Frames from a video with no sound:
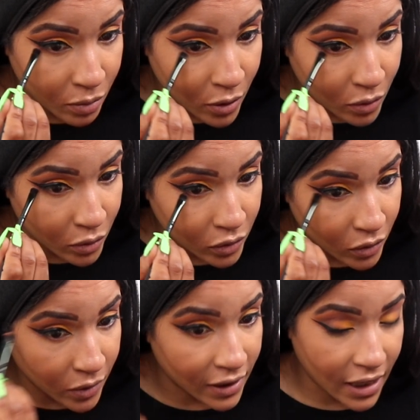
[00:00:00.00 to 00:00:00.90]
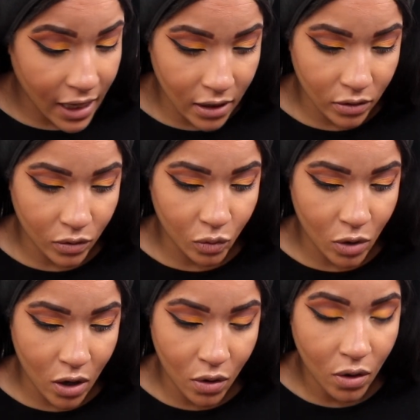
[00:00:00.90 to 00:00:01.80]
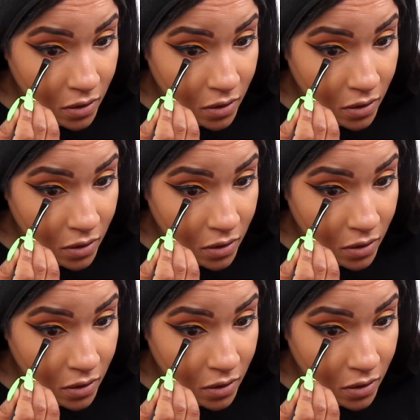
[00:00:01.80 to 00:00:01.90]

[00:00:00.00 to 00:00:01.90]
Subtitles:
but also on the end as well.